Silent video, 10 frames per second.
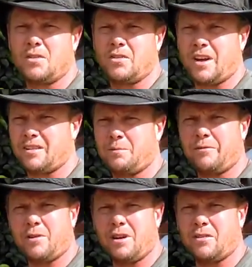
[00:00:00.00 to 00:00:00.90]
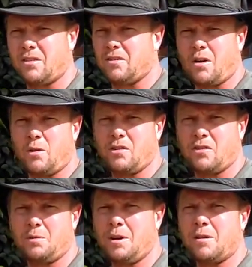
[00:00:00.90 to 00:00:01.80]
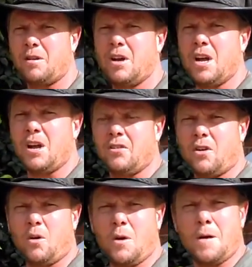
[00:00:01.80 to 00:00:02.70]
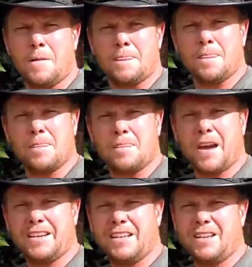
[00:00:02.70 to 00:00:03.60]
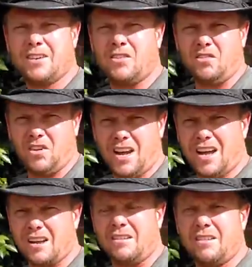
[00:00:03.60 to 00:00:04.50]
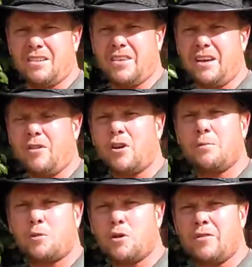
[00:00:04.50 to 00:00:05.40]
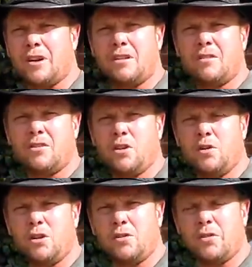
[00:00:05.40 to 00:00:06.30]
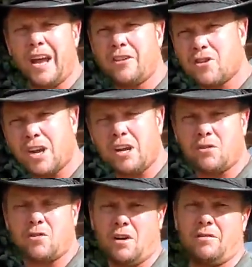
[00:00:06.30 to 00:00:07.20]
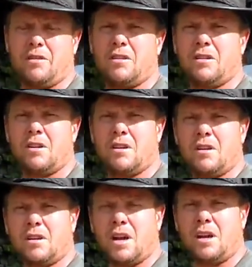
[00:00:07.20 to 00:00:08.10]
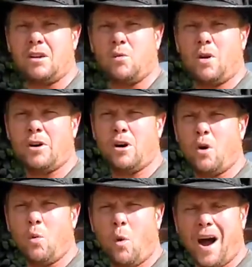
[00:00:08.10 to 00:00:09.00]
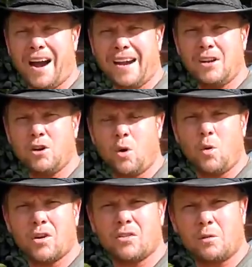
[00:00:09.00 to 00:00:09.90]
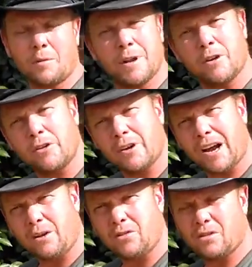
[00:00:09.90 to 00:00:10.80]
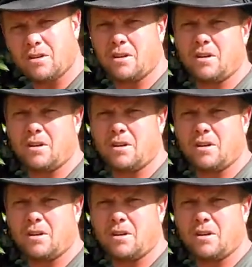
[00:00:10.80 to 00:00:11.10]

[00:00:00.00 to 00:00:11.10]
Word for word: So ask my friends. It's always on speaker. So the idea is, is yeah, they've already proven, do your, educate yourself. Okay, you want to know why you don't want a smart meter in your house?